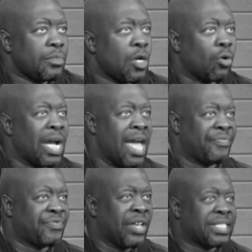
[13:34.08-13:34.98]
Okay,
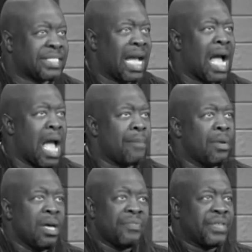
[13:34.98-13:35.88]
at this time,
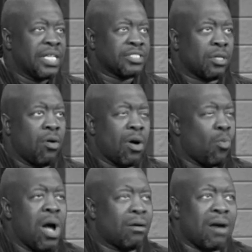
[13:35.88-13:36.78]
things are going
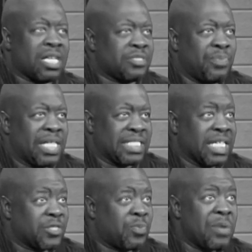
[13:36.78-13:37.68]
well. God's blessing
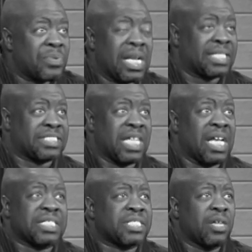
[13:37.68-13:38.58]
his people. Not
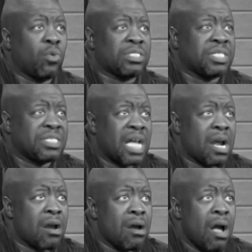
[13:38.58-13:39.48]
saying sin wasn't
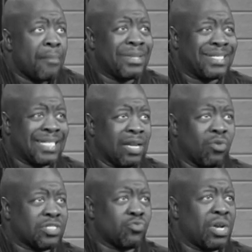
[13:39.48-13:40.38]
there, but sin
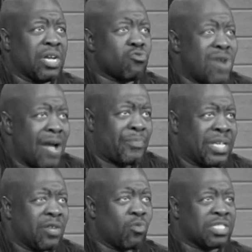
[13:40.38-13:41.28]
wasn't running rampant.
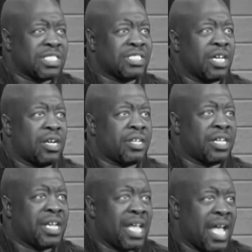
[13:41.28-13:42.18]
It wasn't the, the,
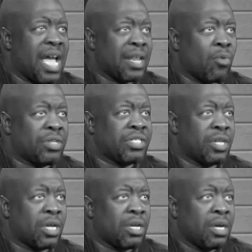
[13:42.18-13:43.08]
the head, it wasn't
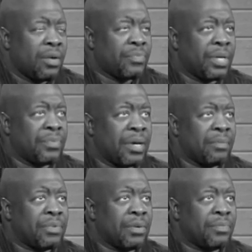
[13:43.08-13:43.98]
the, the, the,
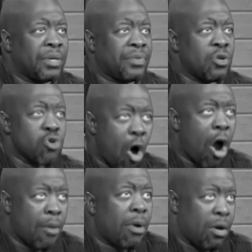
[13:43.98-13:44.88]
the, the, the
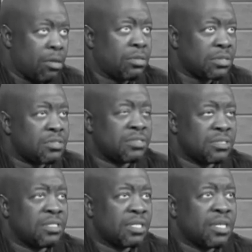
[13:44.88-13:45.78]
normal.
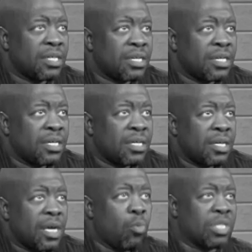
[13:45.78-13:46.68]

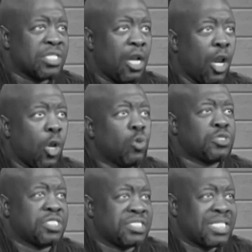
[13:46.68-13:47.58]
It wasn't a loose
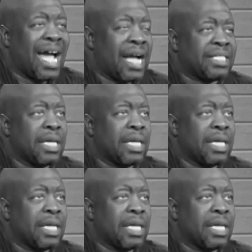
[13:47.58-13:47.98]
society.